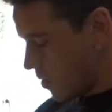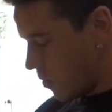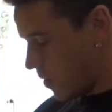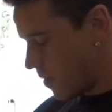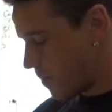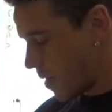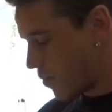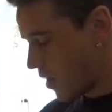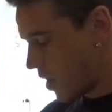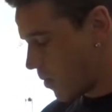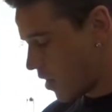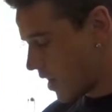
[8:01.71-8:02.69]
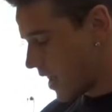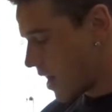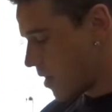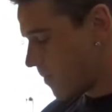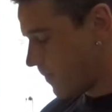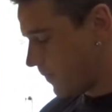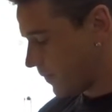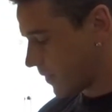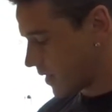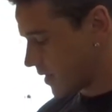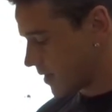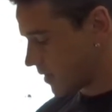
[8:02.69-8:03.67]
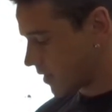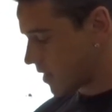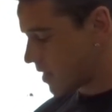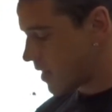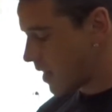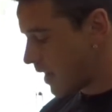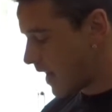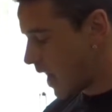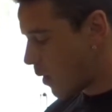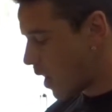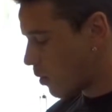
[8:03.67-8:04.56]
with my pre-workout. Now I